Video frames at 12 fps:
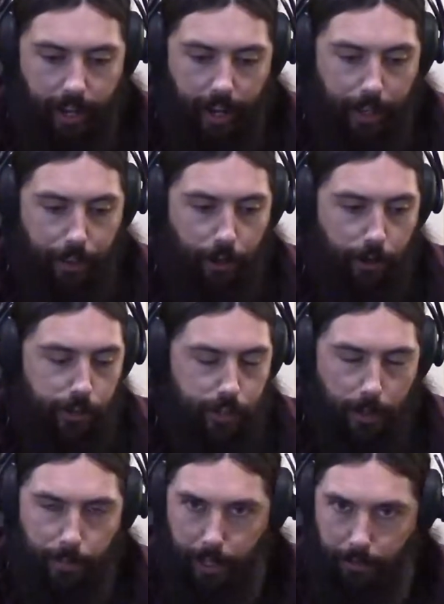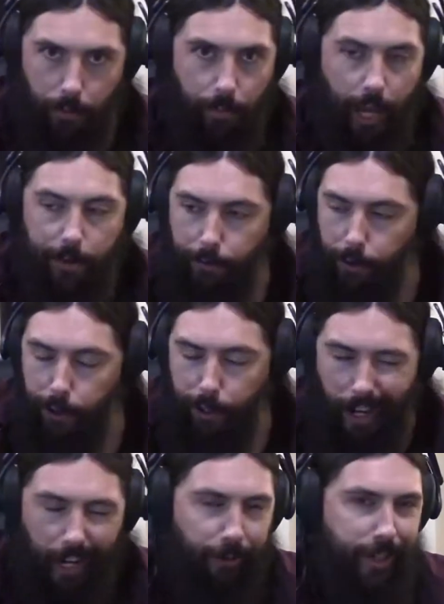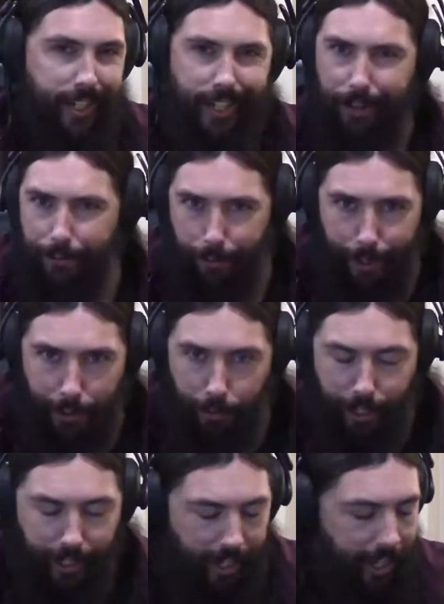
and there are some that you have to pay for. I would just get a free one.